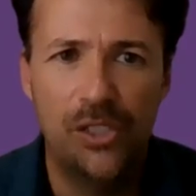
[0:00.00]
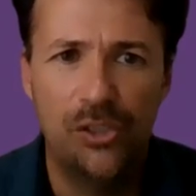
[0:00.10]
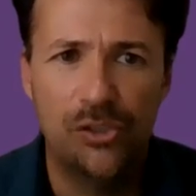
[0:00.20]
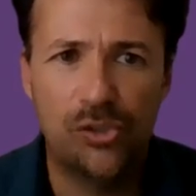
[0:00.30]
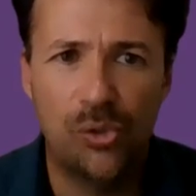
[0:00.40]

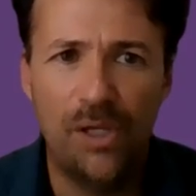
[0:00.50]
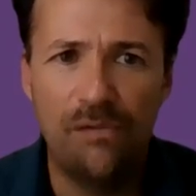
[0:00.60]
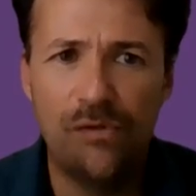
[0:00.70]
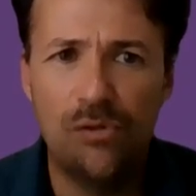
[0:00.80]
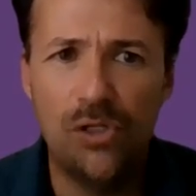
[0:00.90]
So
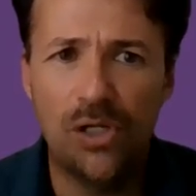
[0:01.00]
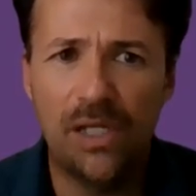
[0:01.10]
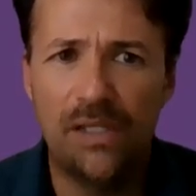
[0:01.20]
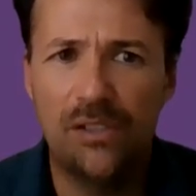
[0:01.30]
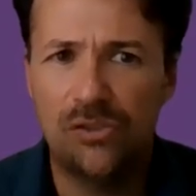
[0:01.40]
if you look
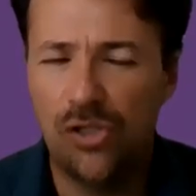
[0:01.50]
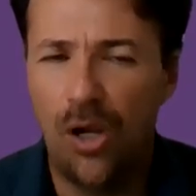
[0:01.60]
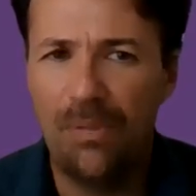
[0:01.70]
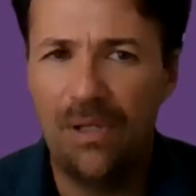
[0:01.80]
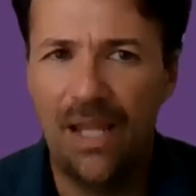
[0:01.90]
in the
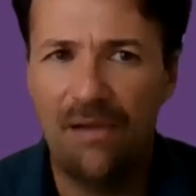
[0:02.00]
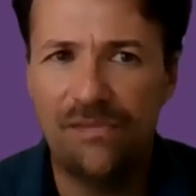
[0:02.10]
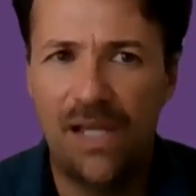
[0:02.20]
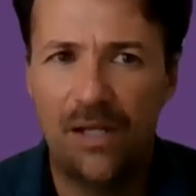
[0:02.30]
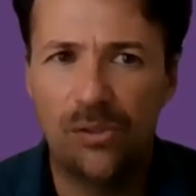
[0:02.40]
top
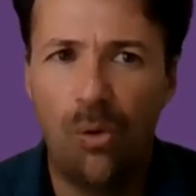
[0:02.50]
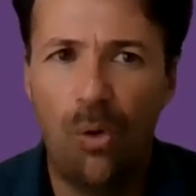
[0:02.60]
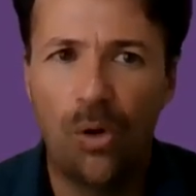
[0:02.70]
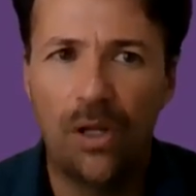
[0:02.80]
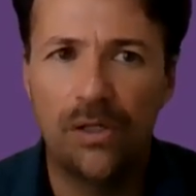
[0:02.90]
left-hand
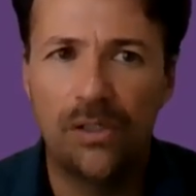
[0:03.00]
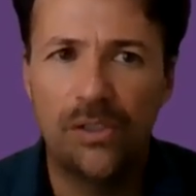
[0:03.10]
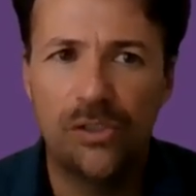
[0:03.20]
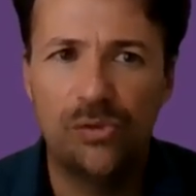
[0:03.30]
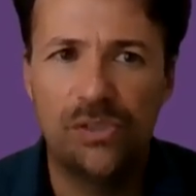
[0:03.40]
corner,
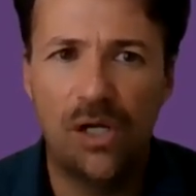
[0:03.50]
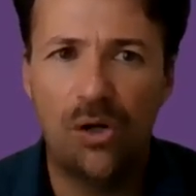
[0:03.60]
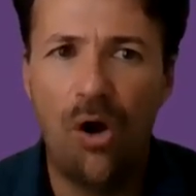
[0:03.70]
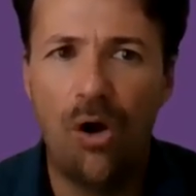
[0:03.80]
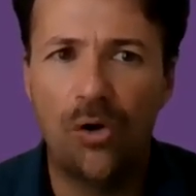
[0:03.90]
you see a
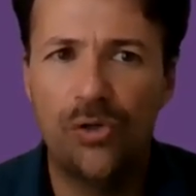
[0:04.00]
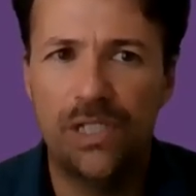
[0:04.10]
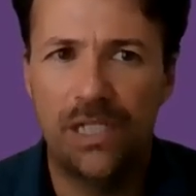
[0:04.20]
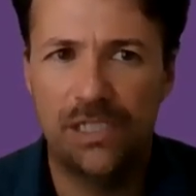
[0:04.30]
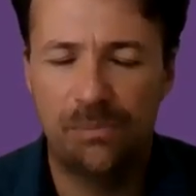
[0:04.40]

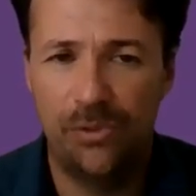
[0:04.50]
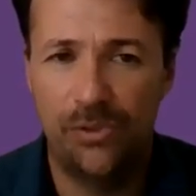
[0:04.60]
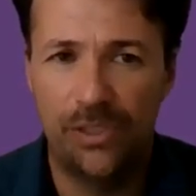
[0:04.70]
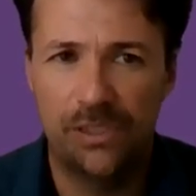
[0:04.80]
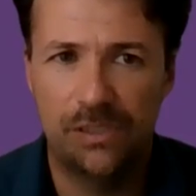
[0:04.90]
concrete
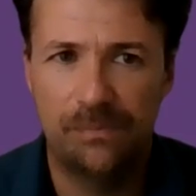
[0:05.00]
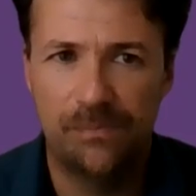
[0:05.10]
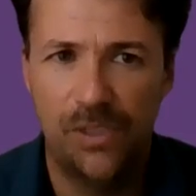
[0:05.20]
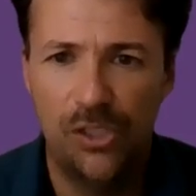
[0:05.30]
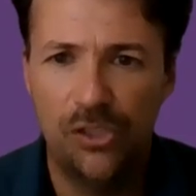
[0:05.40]
experience.
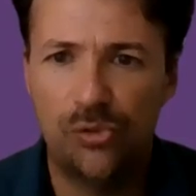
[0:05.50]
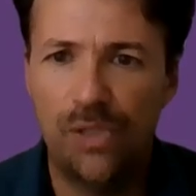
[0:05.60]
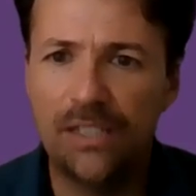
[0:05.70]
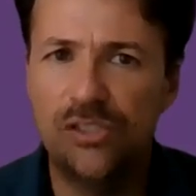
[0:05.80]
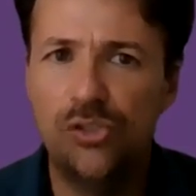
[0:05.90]
So
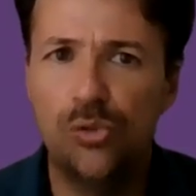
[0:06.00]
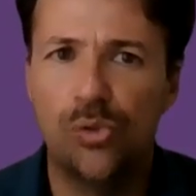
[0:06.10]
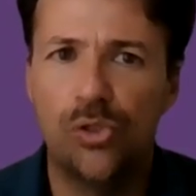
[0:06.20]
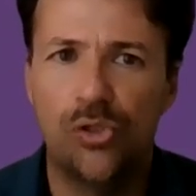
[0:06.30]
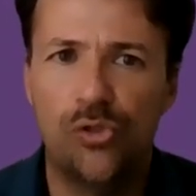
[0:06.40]
that's you.
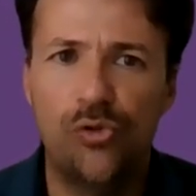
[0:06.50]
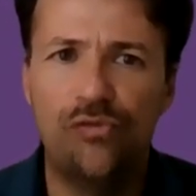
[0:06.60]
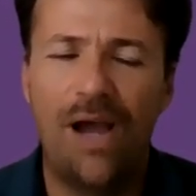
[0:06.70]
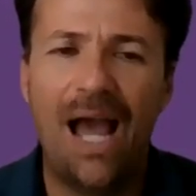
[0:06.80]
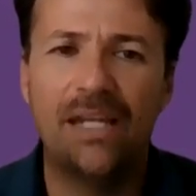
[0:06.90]
You've
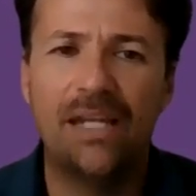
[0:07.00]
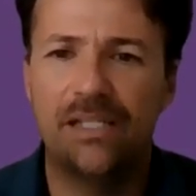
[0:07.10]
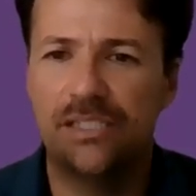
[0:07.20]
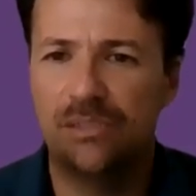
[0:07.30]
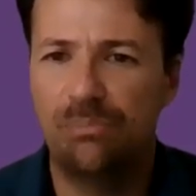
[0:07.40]
had an
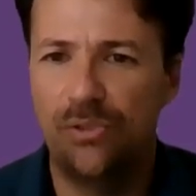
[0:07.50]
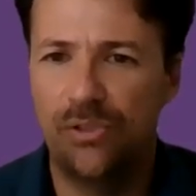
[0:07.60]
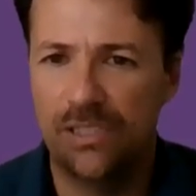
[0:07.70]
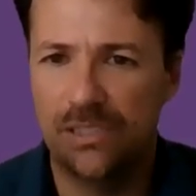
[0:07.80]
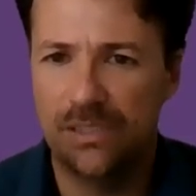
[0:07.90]

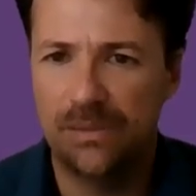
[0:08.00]
experience.